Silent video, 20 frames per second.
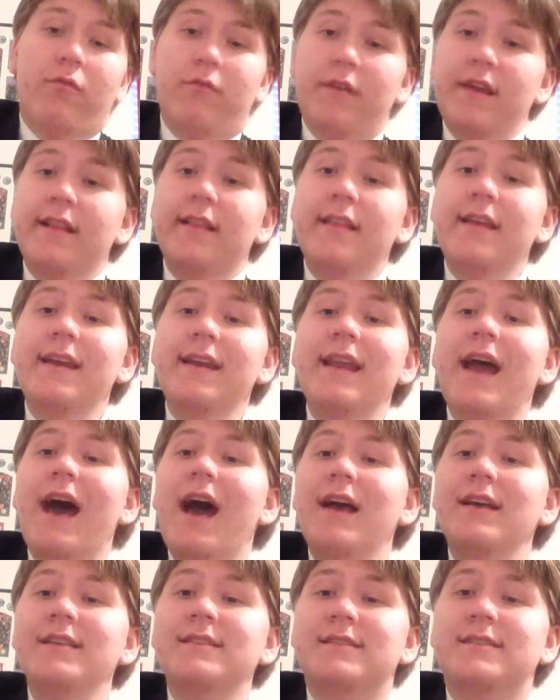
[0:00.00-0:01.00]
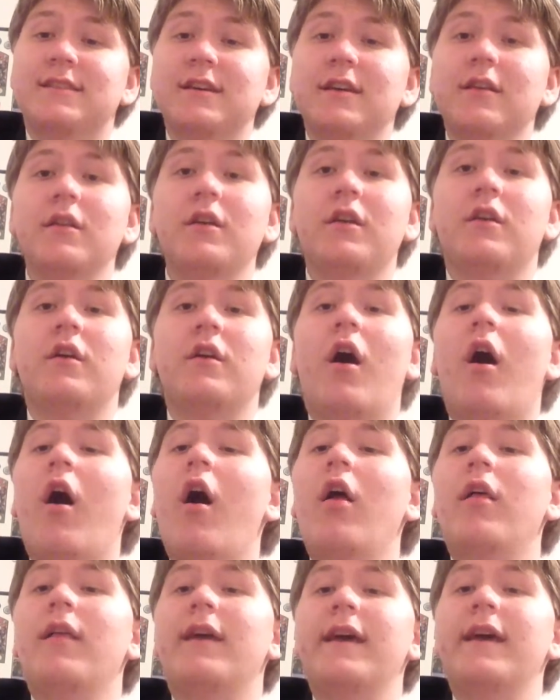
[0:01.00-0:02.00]
really nice to
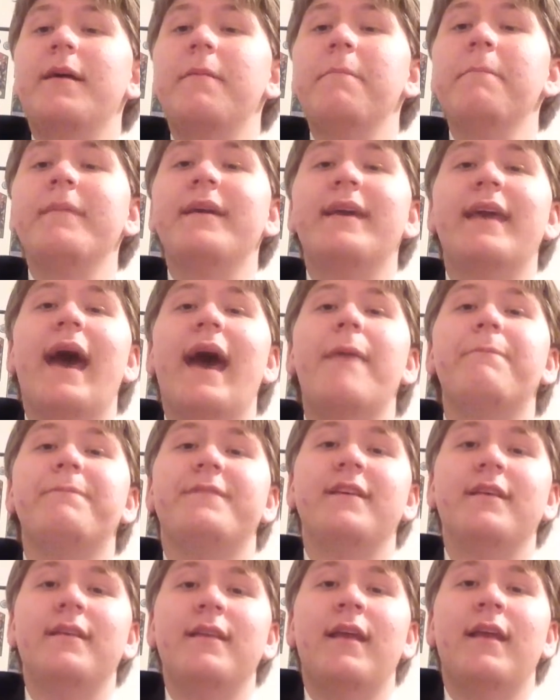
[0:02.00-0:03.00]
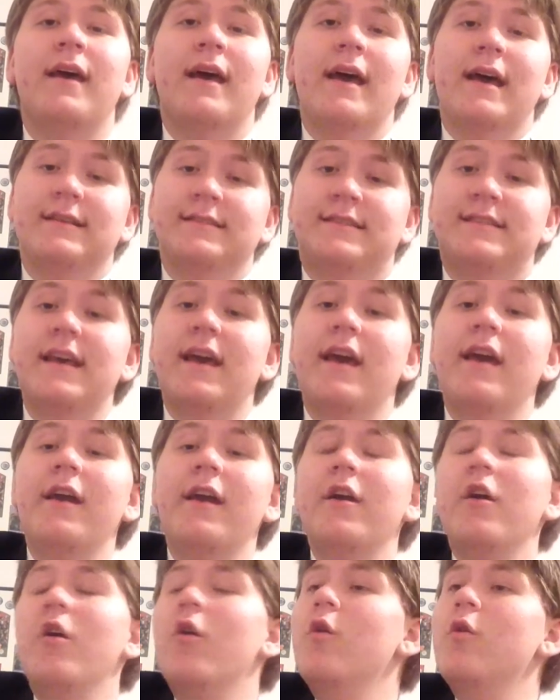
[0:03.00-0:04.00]
call him Captain and
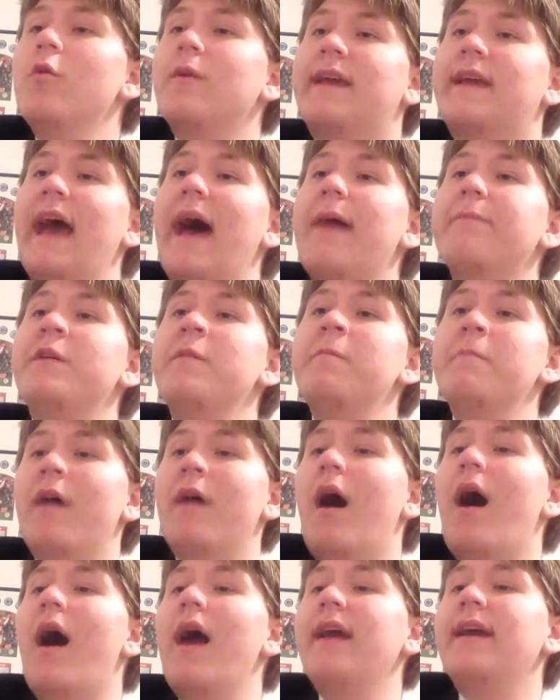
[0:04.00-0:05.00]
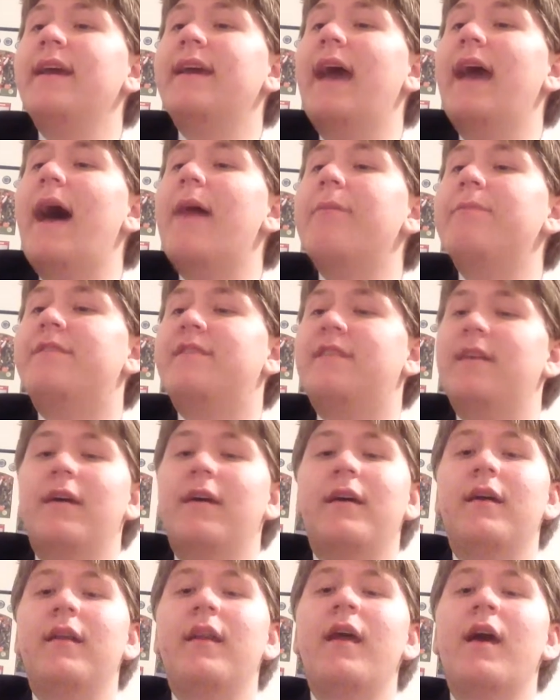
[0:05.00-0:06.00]
say, Oh, Captain, my
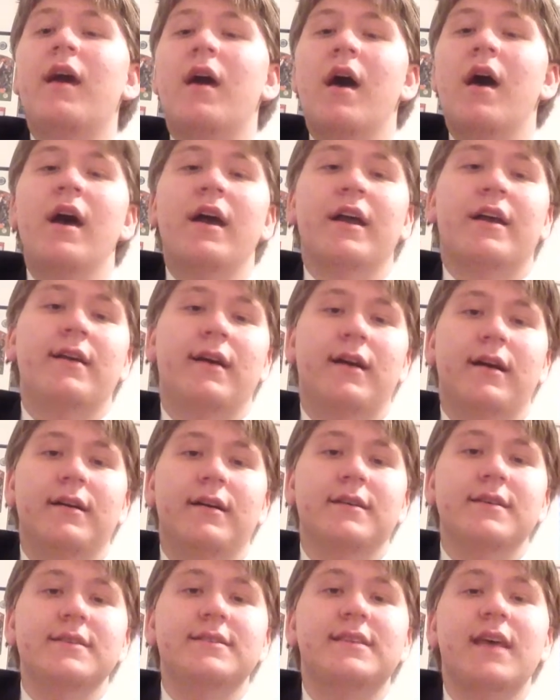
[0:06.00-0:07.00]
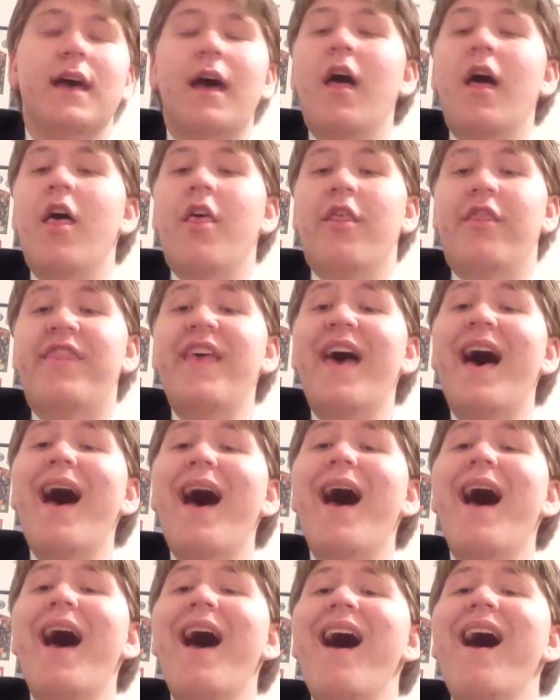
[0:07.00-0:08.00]
Captain, cause
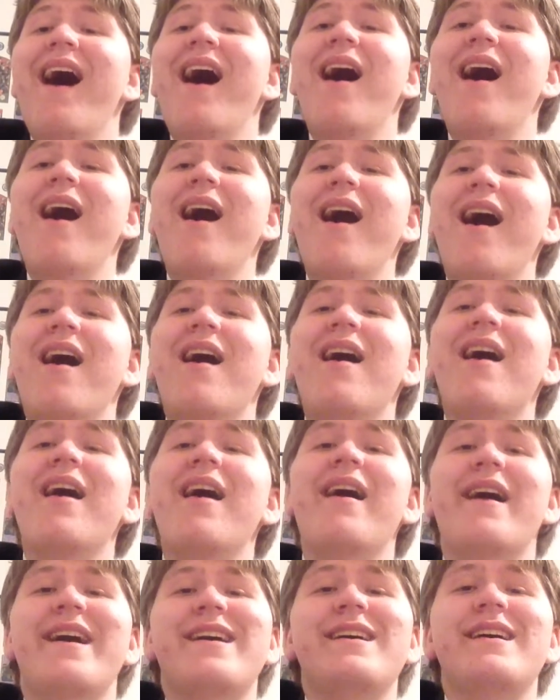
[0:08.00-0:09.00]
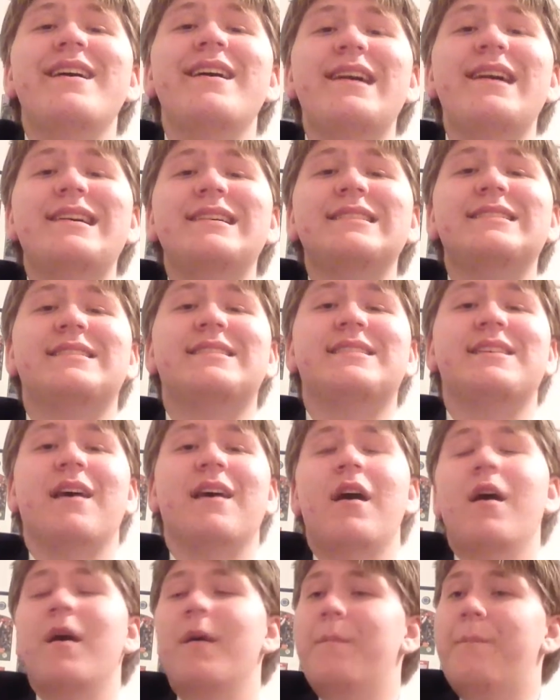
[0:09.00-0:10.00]
that's
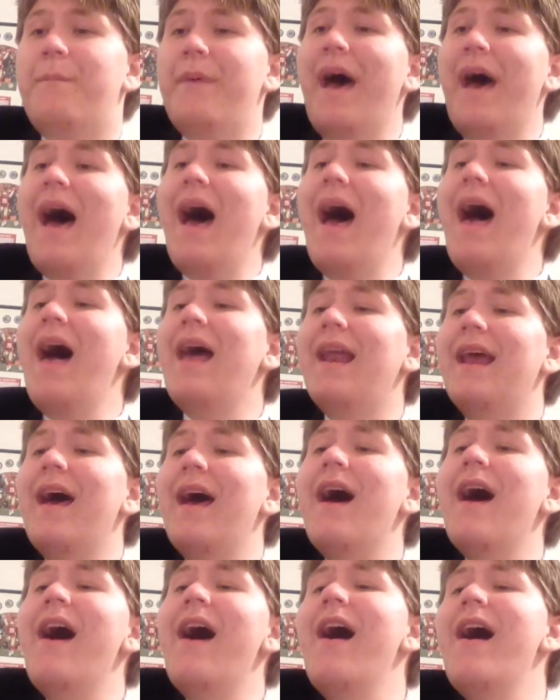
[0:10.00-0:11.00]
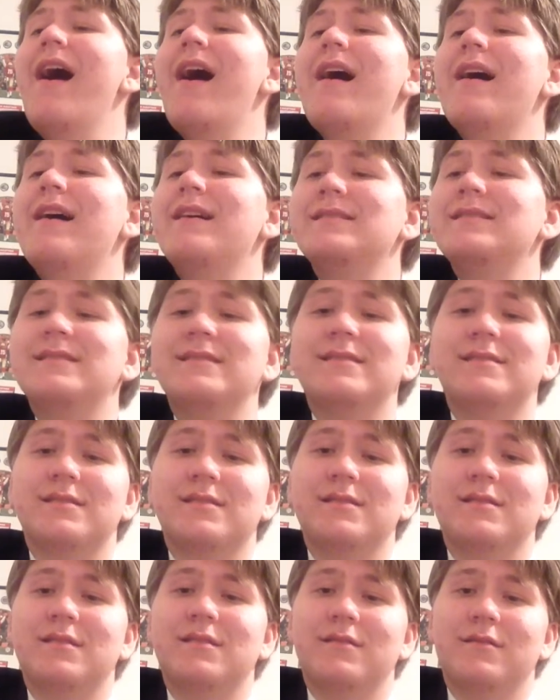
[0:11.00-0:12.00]

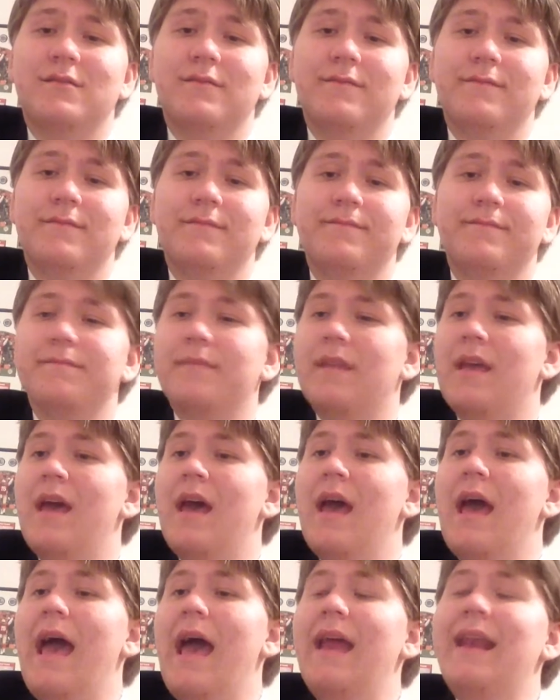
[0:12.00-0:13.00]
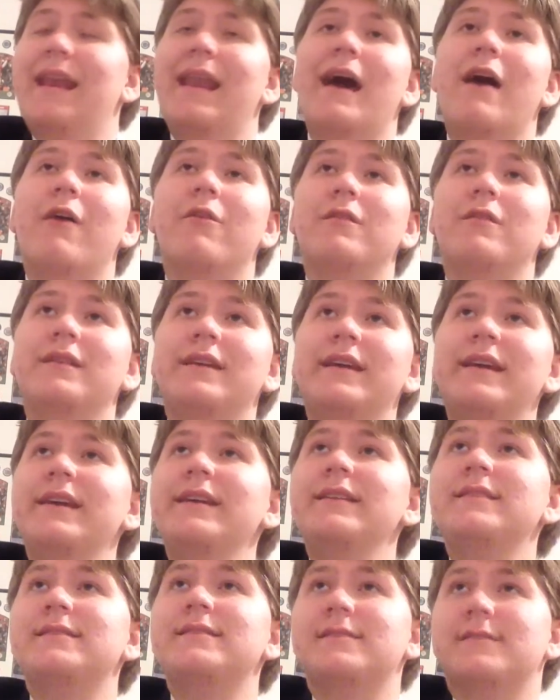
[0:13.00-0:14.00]
badass. And now,
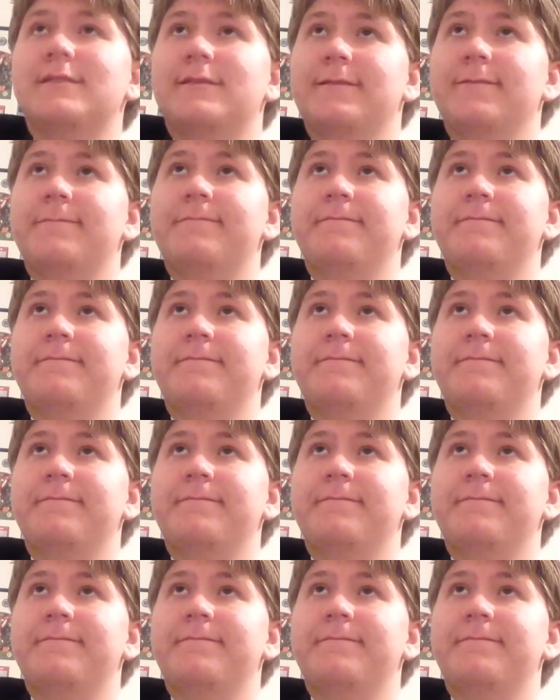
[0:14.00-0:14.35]
Keats,